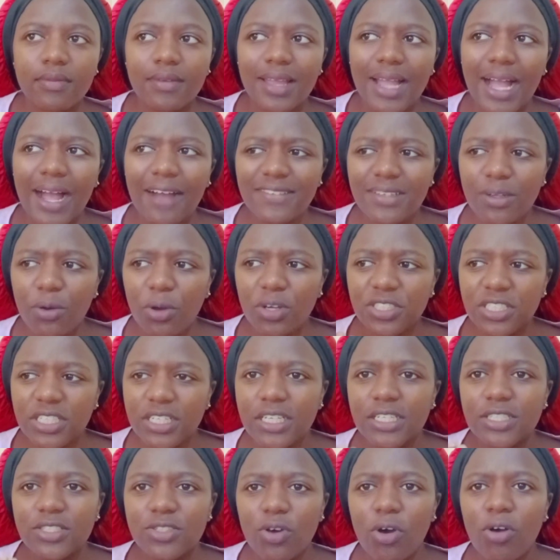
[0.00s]
After
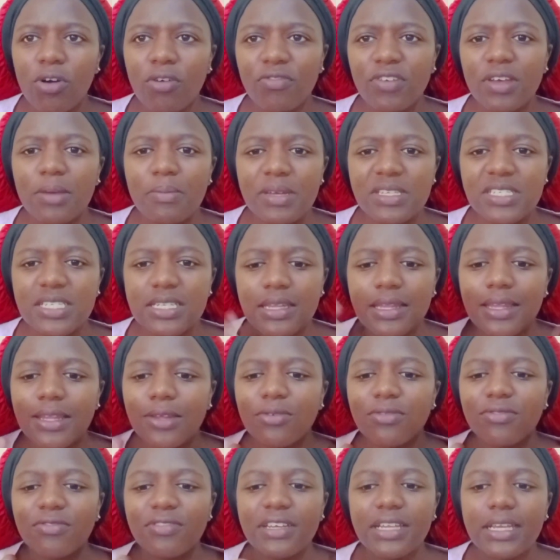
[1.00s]
washing it off, immediately
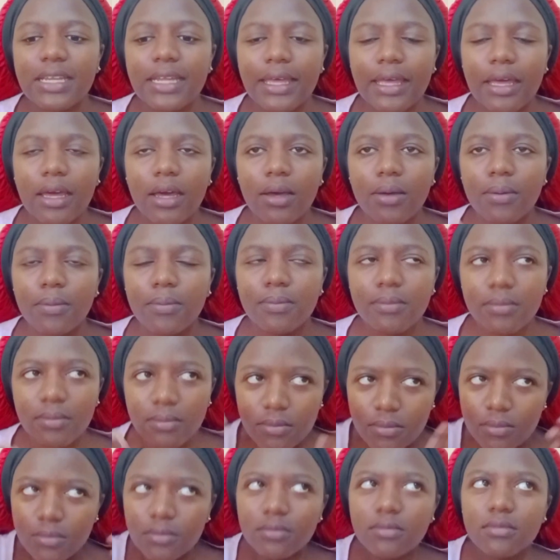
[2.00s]
you feel like
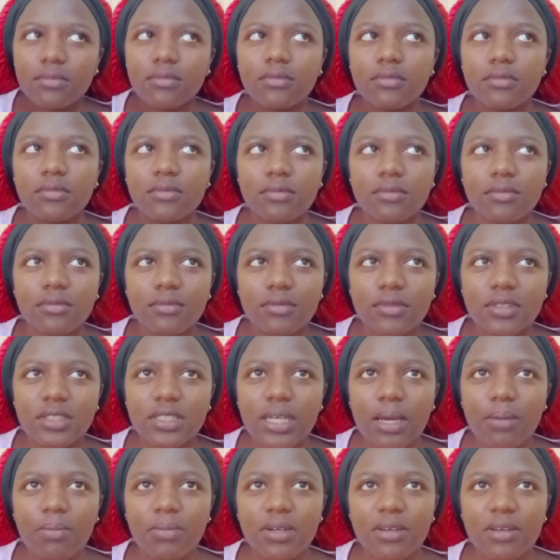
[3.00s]

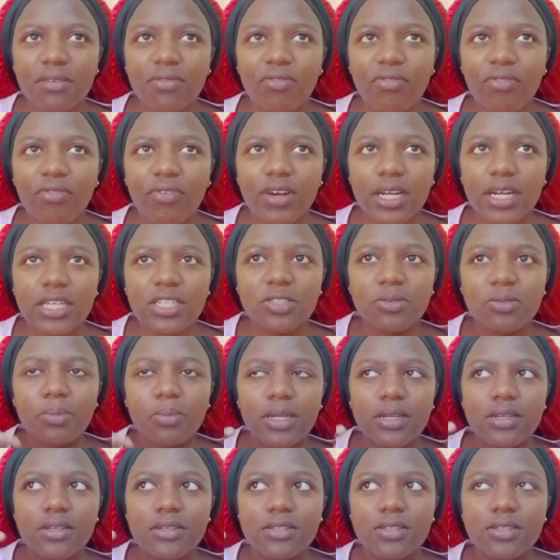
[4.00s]
some
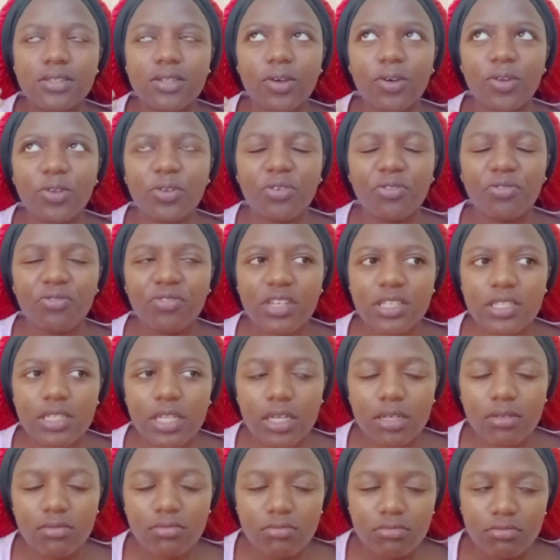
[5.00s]
refreshment on your face,
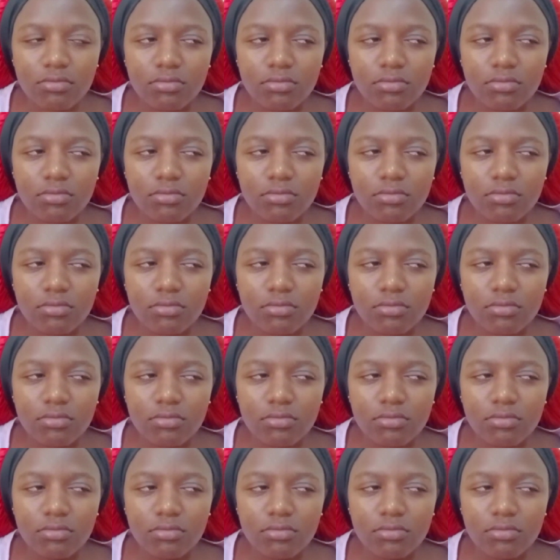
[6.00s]
like